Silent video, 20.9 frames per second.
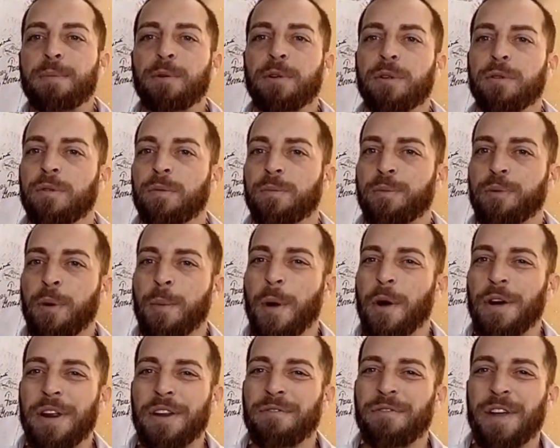people
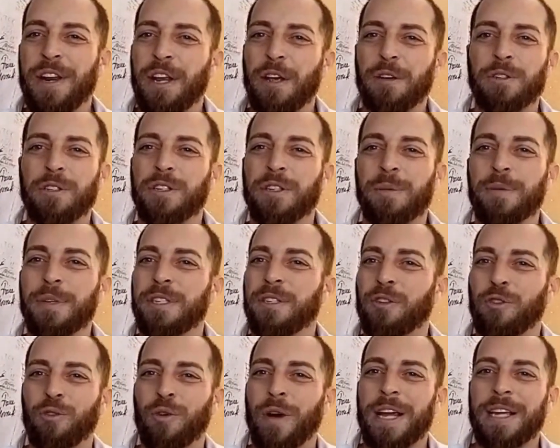promoting videos and some of
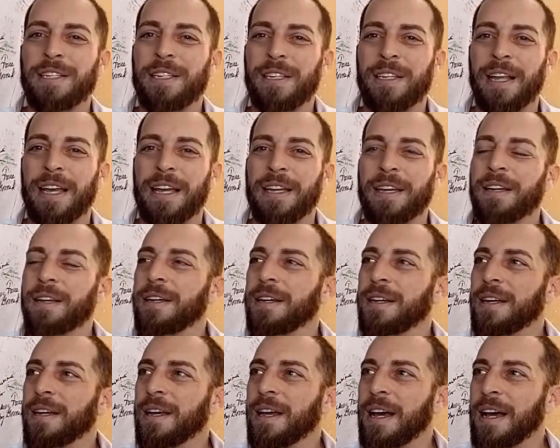these crazy like
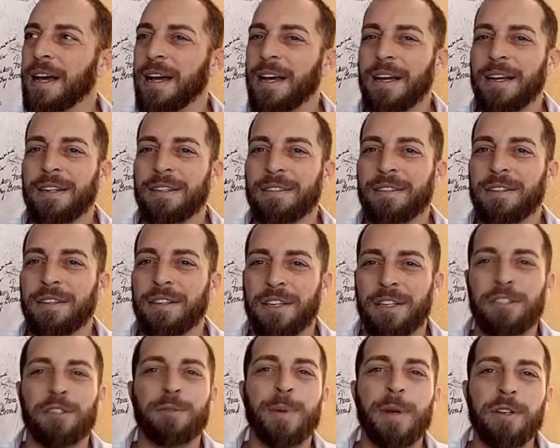uh,
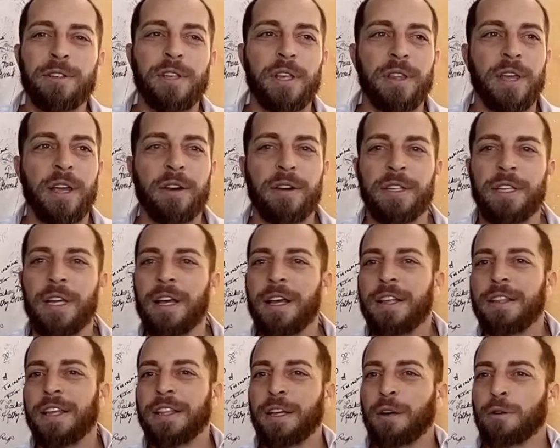conspiracy
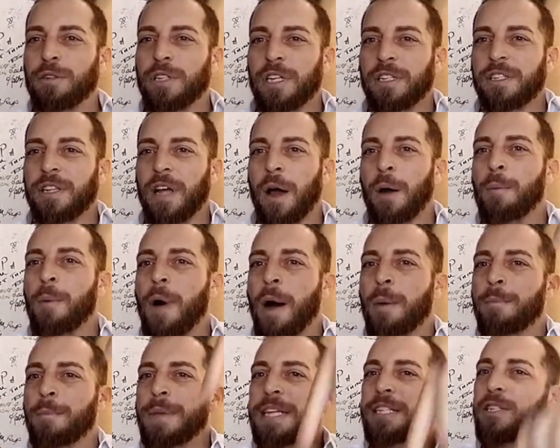theories that there was a,
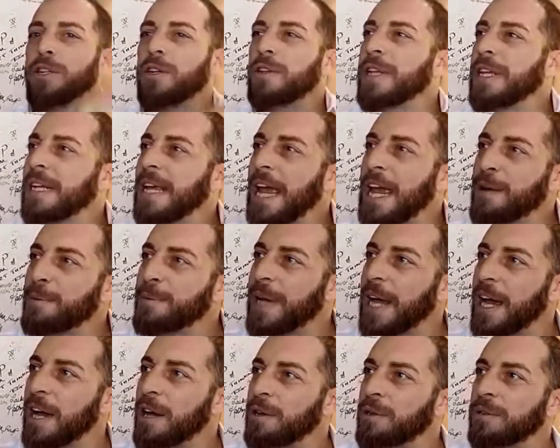um, a missile that
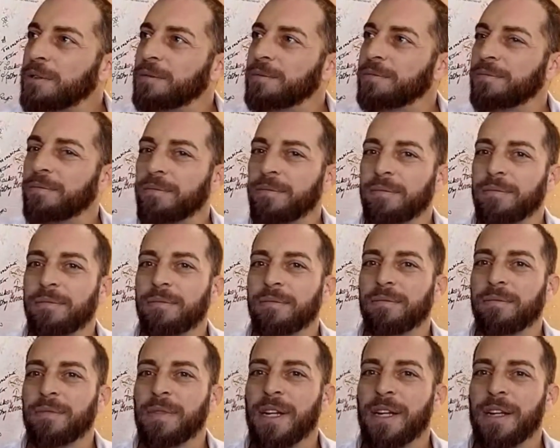came down.
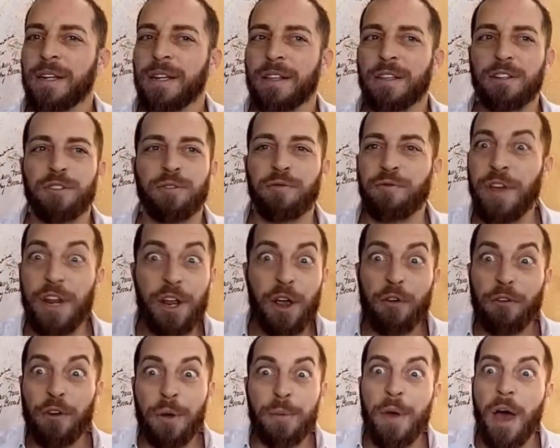There's a
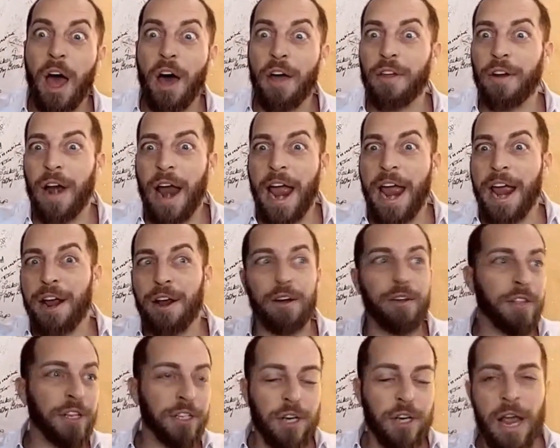video from the other
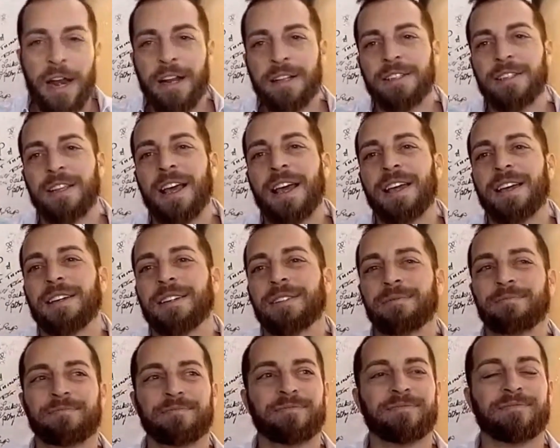angle that, and it's
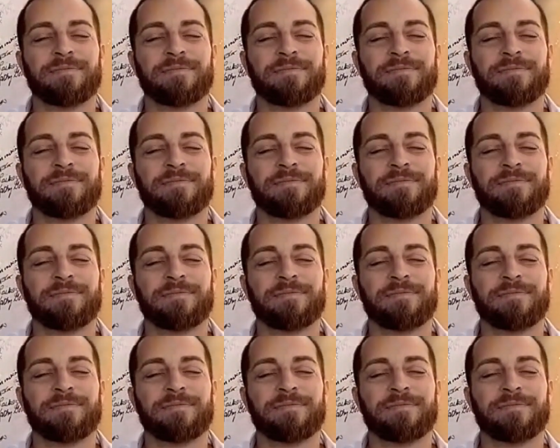like,